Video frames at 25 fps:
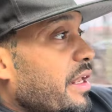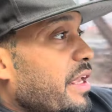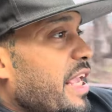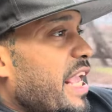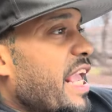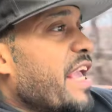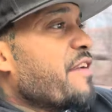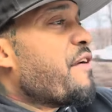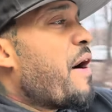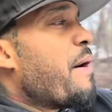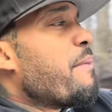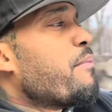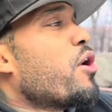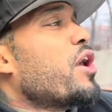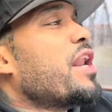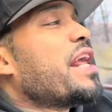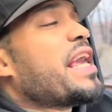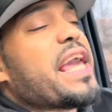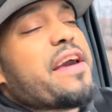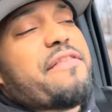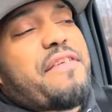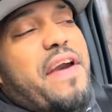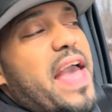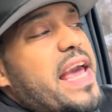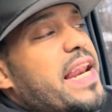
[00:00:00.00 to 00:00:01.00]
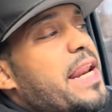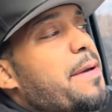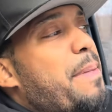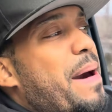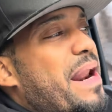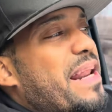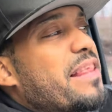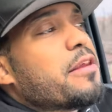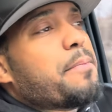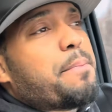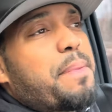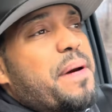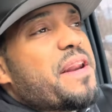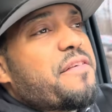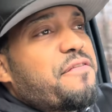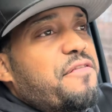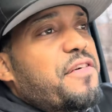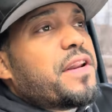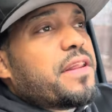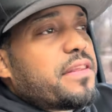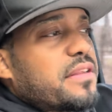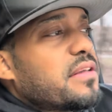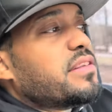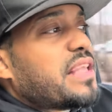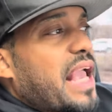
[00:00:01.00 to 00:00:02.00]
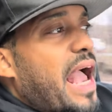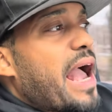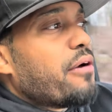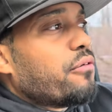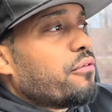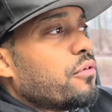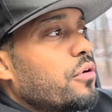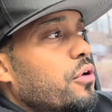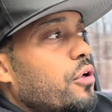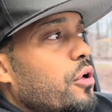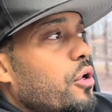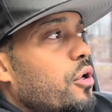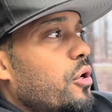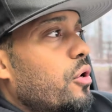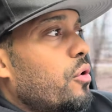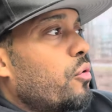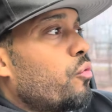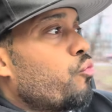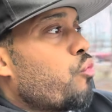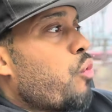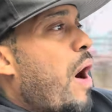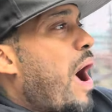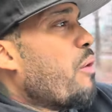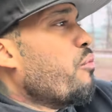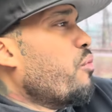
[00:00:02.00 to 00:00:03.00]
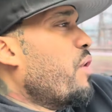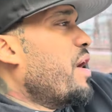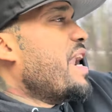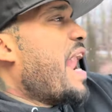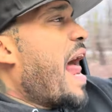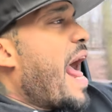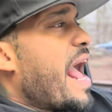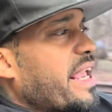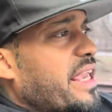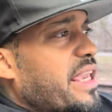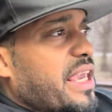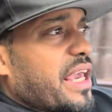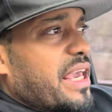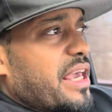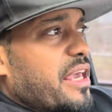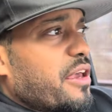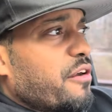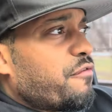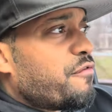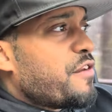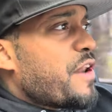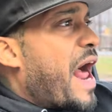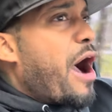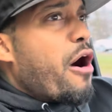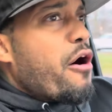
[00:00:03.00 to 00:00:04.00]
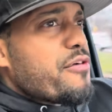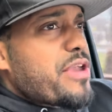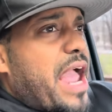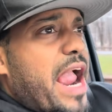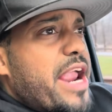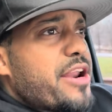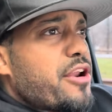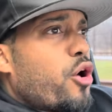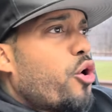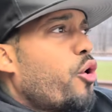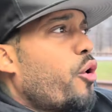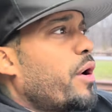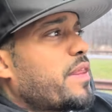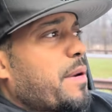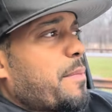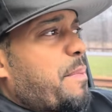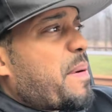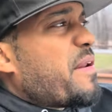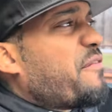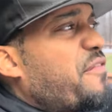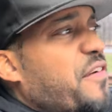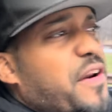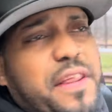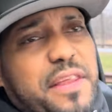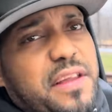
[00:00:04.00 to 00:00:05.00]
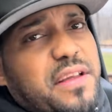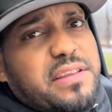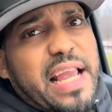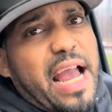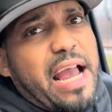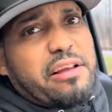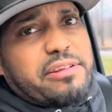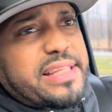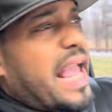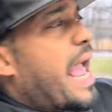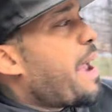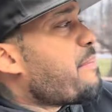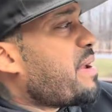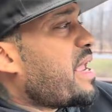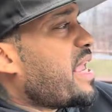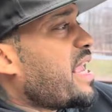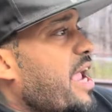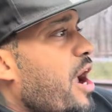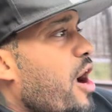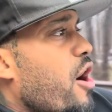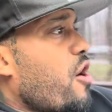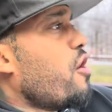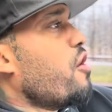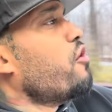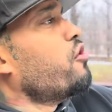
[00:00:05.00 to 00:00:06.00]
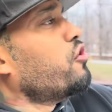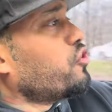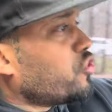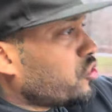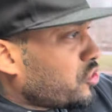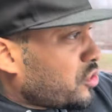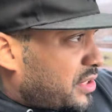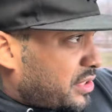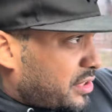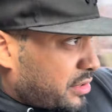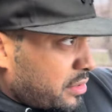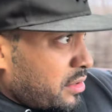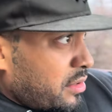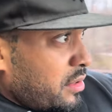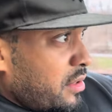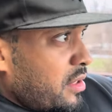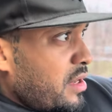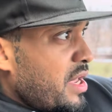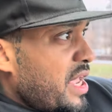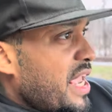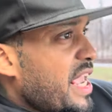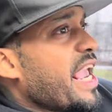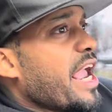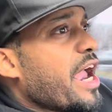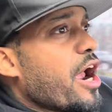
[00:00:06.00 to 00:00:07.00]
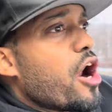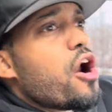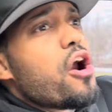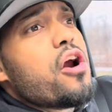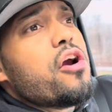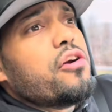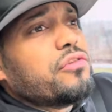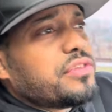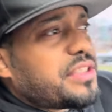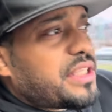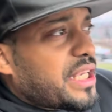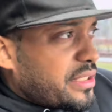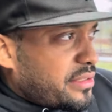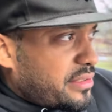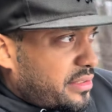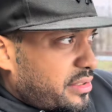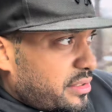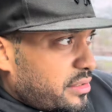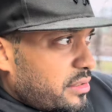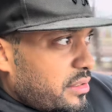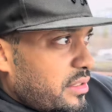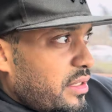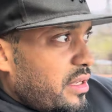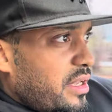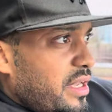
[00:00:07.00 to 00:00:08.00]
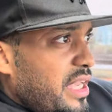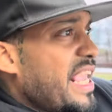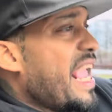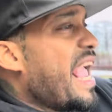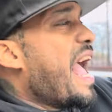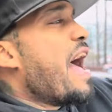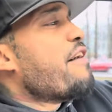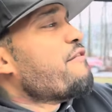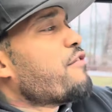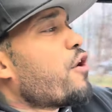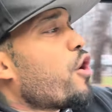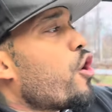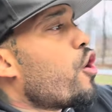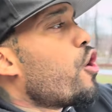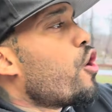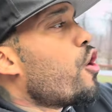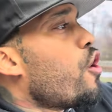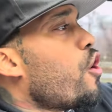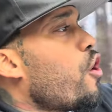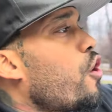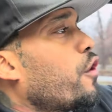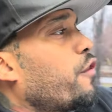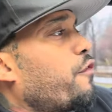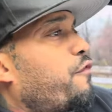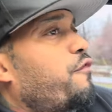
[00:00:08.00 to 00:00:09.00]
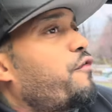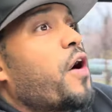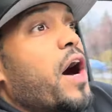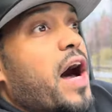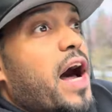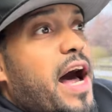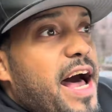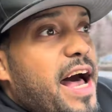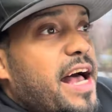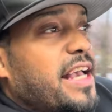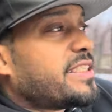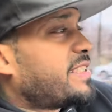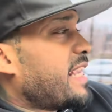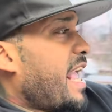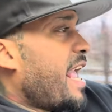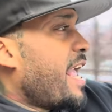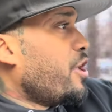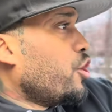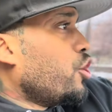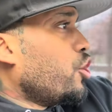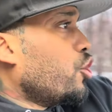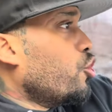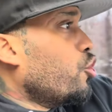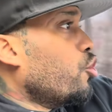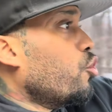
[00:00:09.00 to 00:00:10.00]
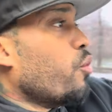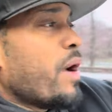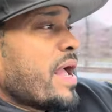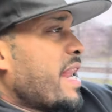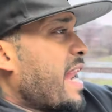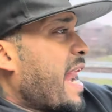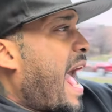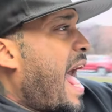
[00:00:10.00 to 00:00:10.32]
if I'm going to give anybody the benefit of the doubt, why wouldn't I give Naoya Inoue the benefit of the doubt? Damn it, he earned it. He have earned for us and you and